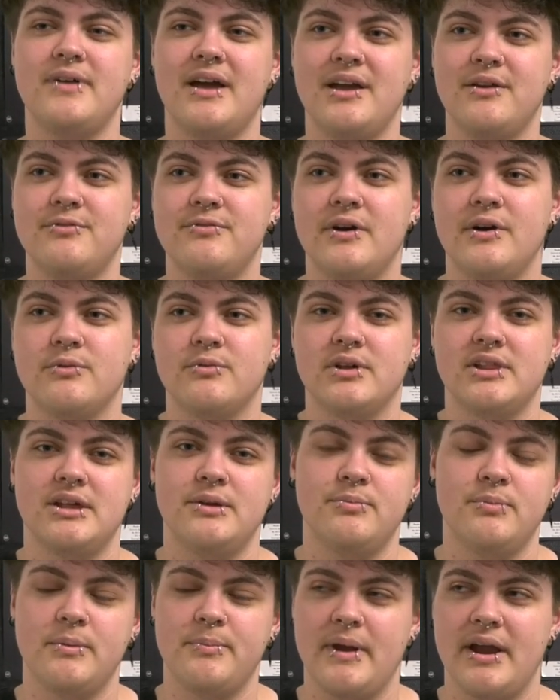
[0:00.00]
I felt really
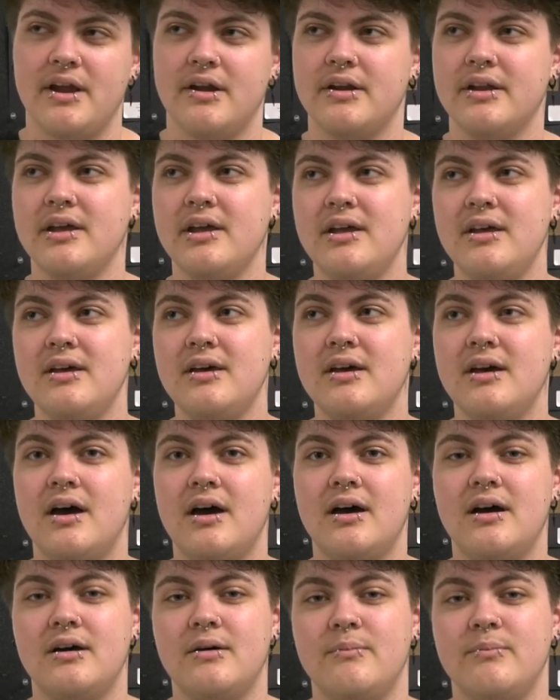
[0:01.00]
prepared
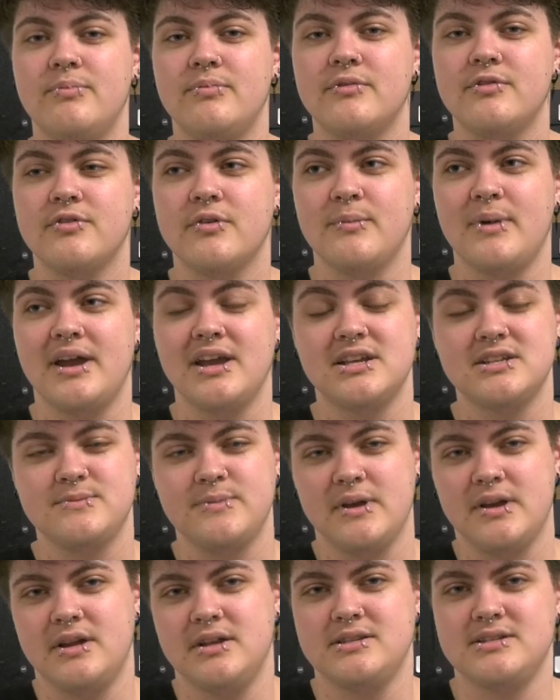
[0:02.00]
for my
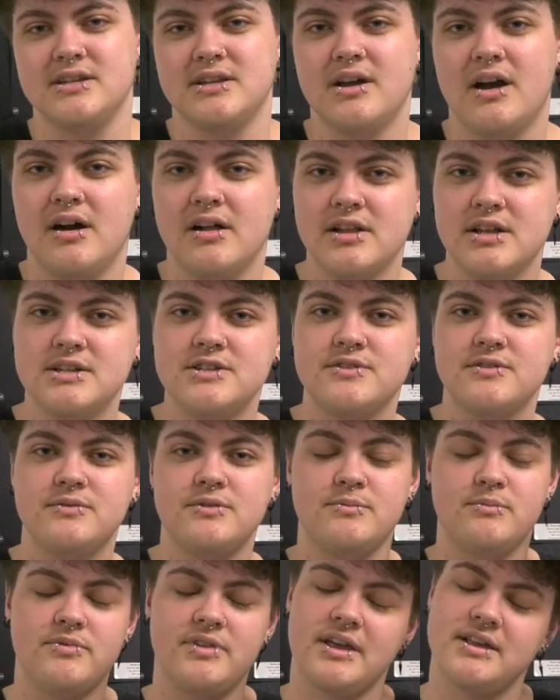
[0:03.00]
experience in college,
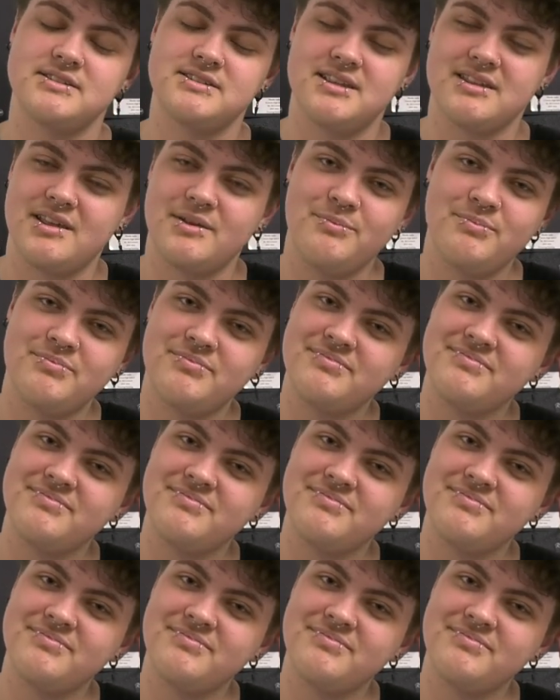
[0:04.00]
thanks to them.